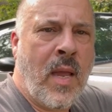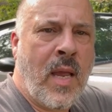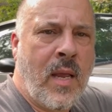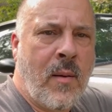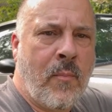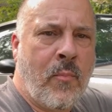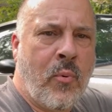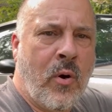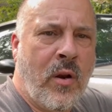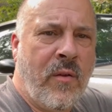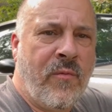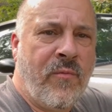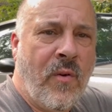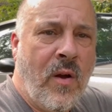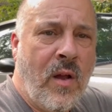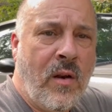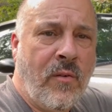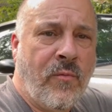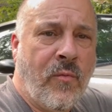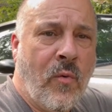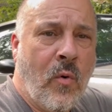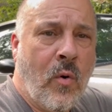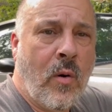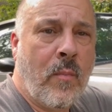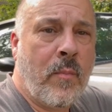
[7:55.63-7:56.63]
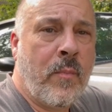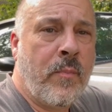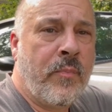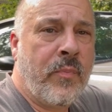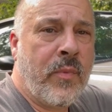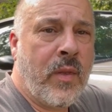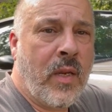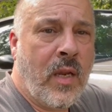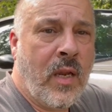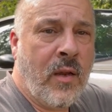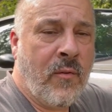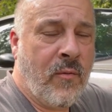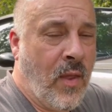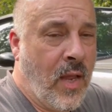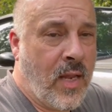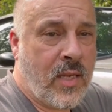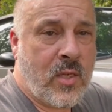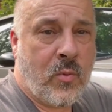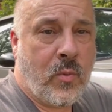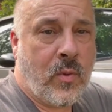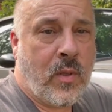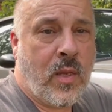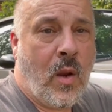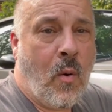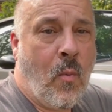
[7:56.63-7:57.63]
pretty fun for them if
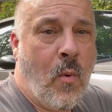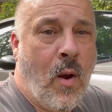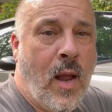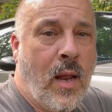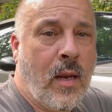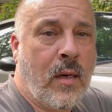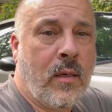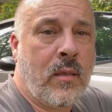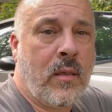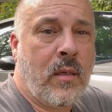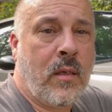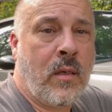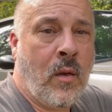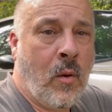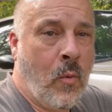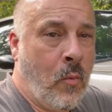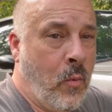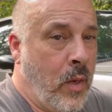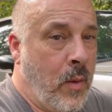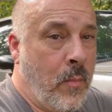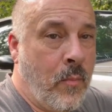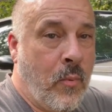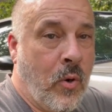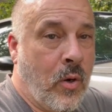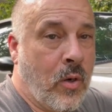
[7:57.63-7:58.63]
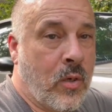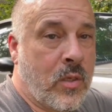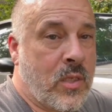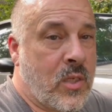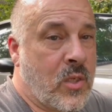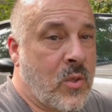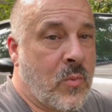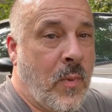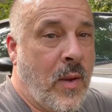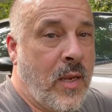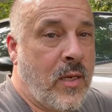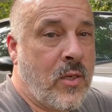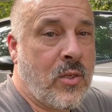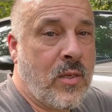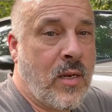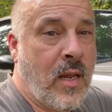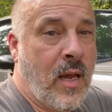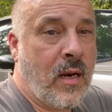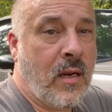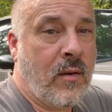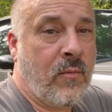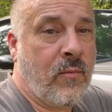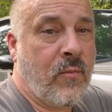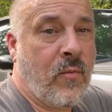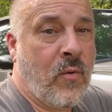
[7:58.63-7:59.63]
that's what they want. We can put a suspension
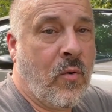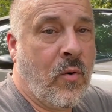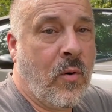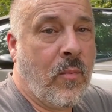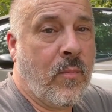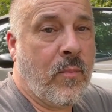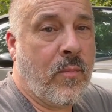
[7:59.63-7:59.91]
on it for them